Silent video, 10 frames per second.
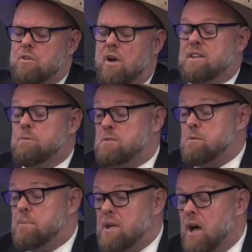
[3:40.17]
I did
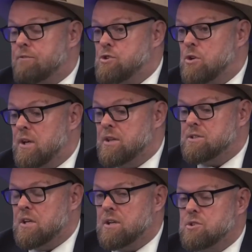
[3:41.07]
some PR for Julian
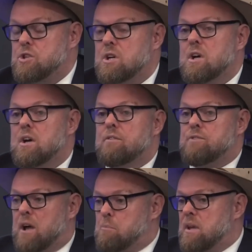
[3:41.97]
Assange
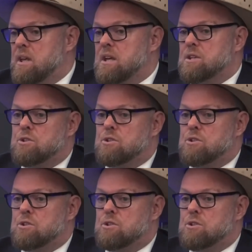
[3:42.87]
for a couple of years,